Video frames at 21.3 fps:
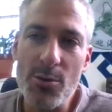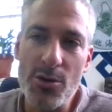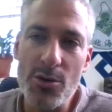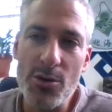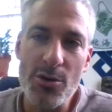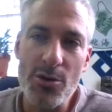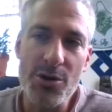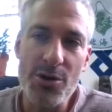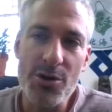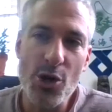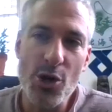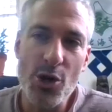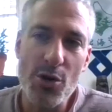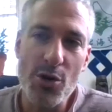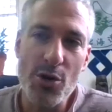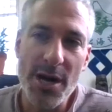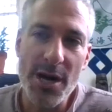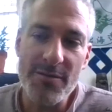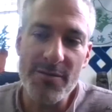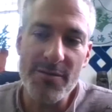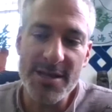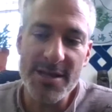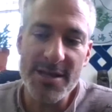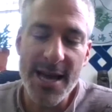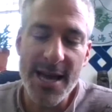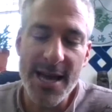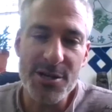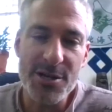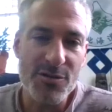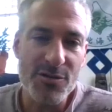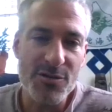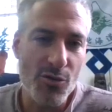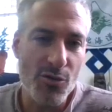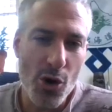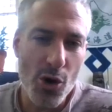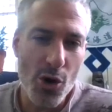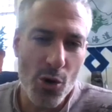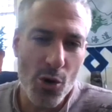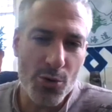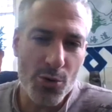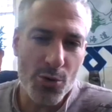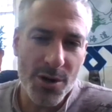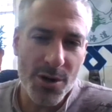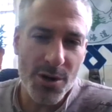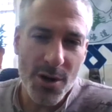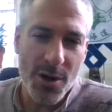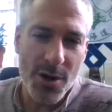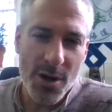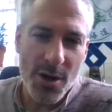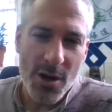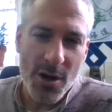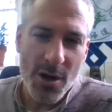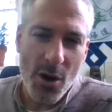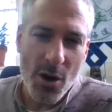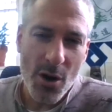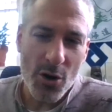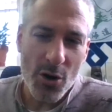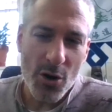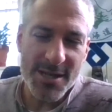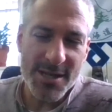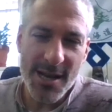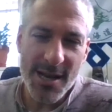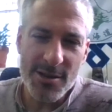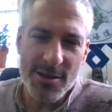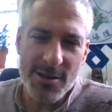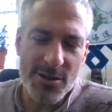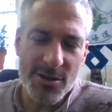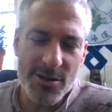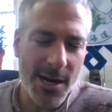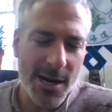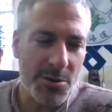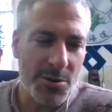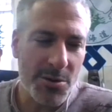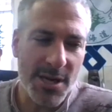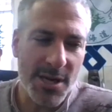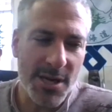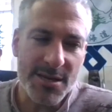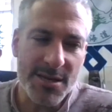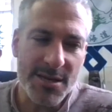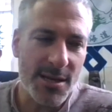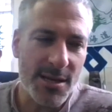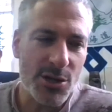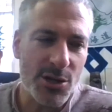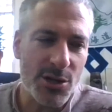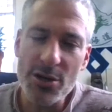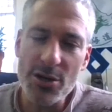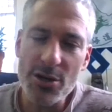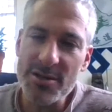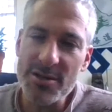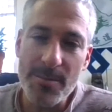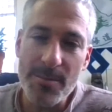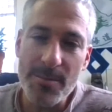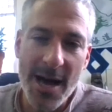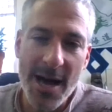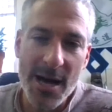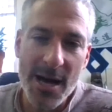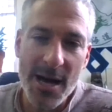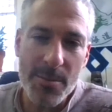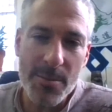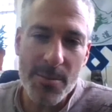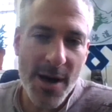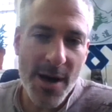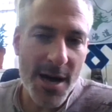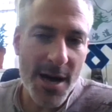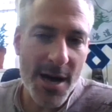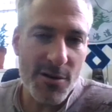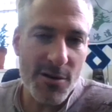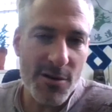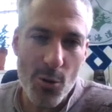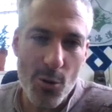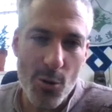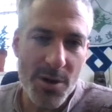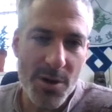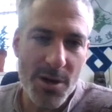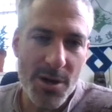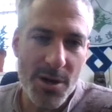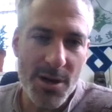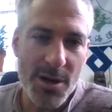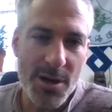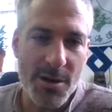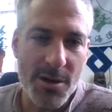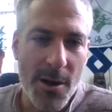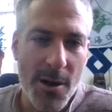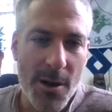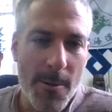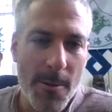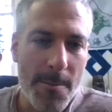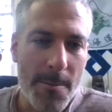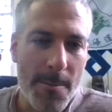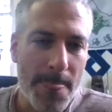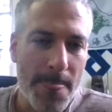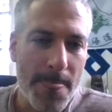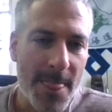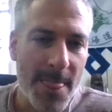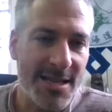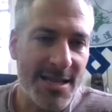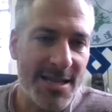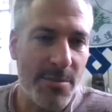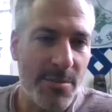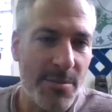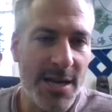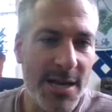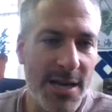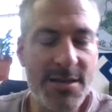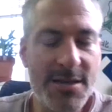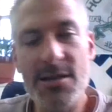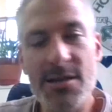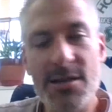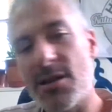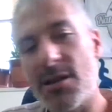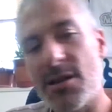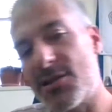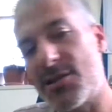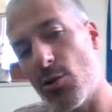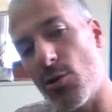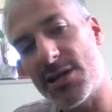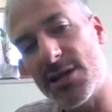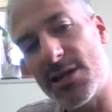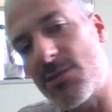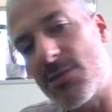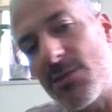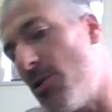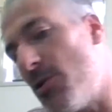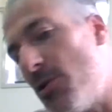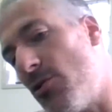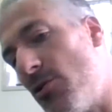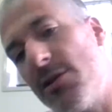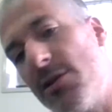I really started to feel like we were, kind of at the end of the road. Altogether, that was like 6 years of backpacking for me. And